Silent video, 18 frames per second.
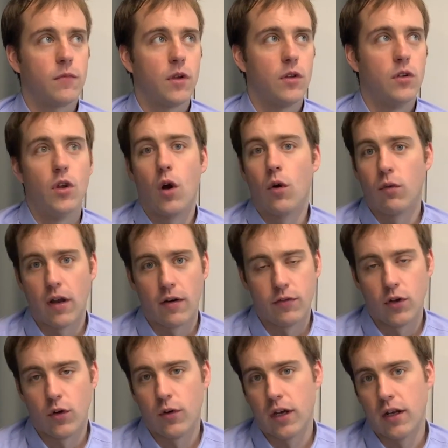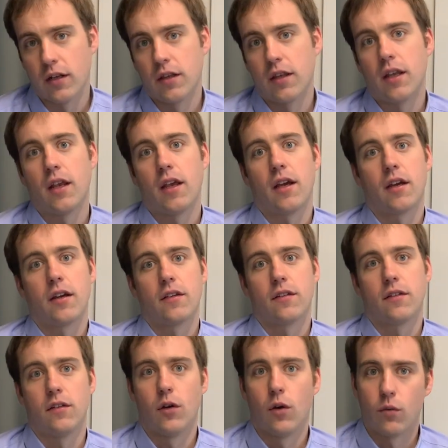revenue
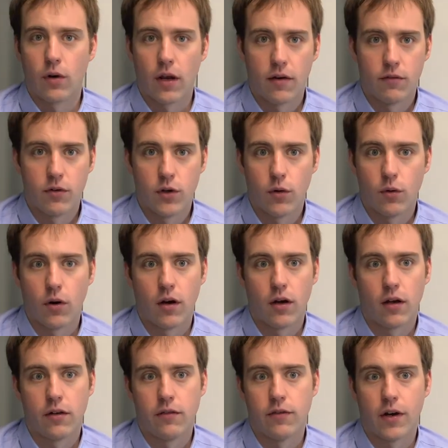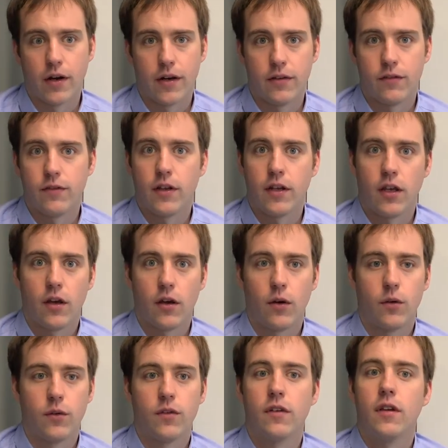analytics, no revenue on various
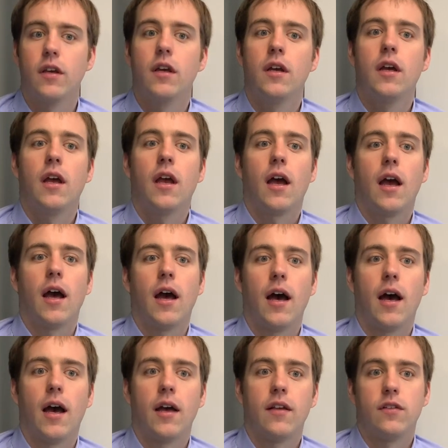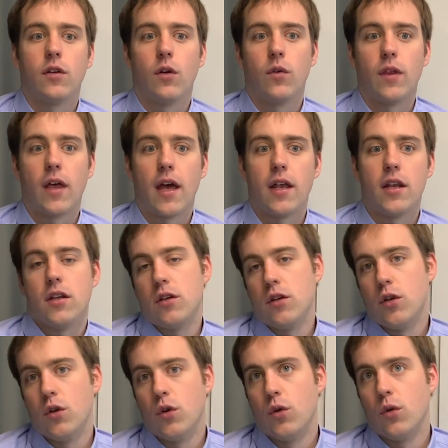videos. So that
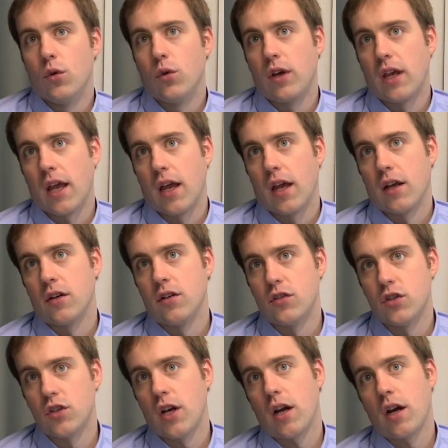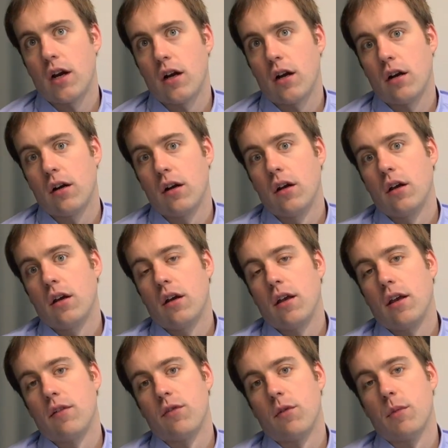you can share
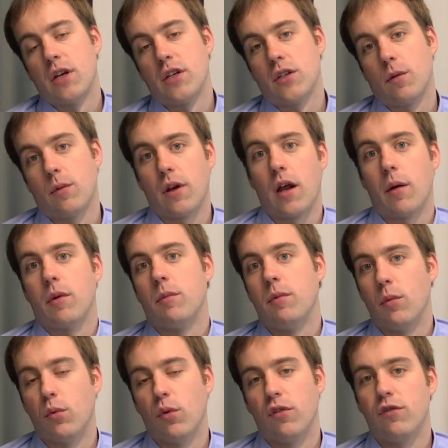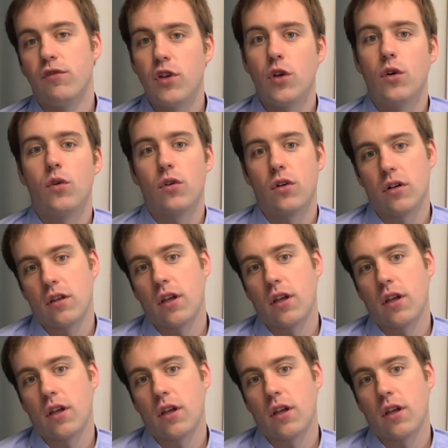information about how many people viewed or